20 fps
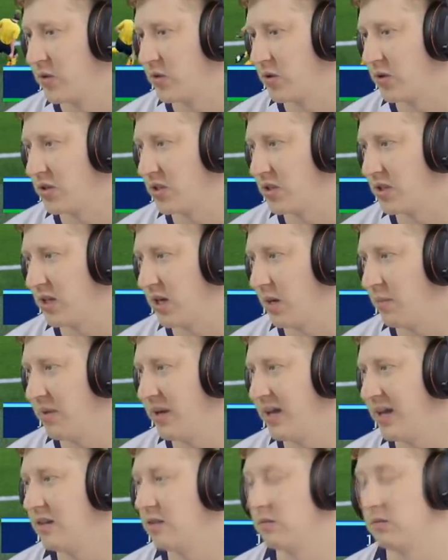Cross could
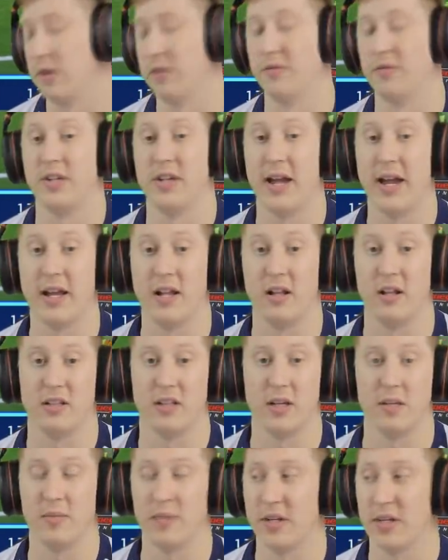come in. I've
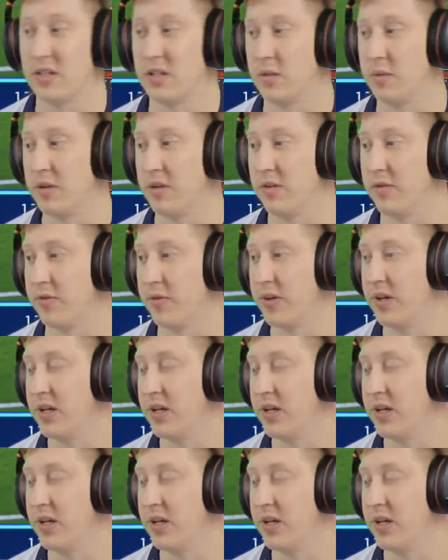nailed him. That's going to be a